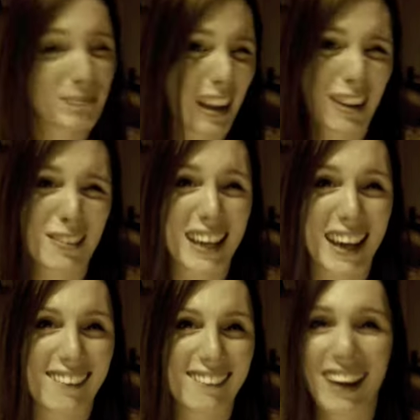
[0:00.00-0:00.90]
I don't
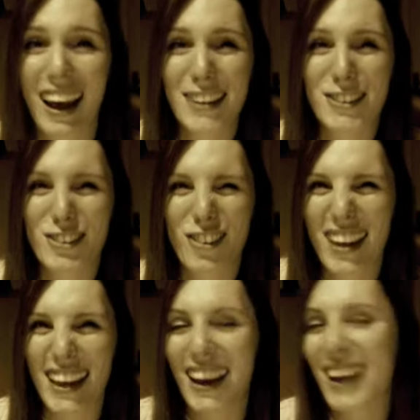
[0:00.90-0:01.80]
care. I enjoy
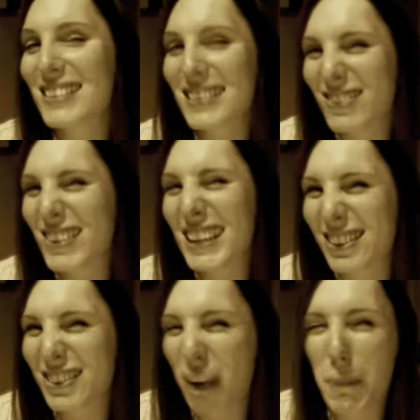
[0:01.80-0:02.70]
it. This is a really
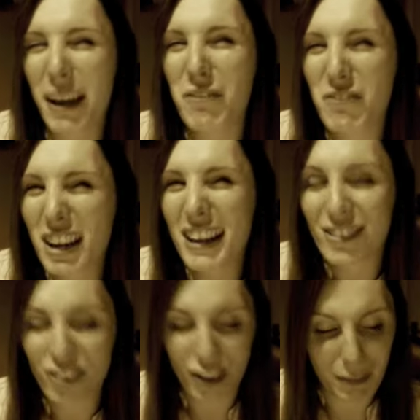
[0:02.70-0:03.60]
good hobby. I'm really
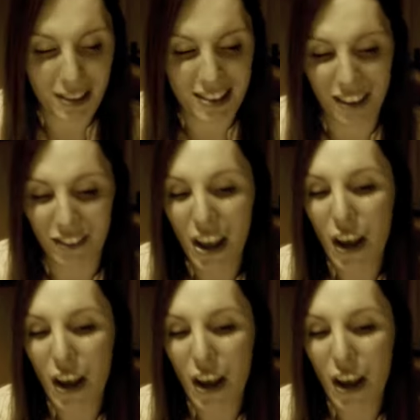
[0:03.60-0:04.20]
enjoying myself.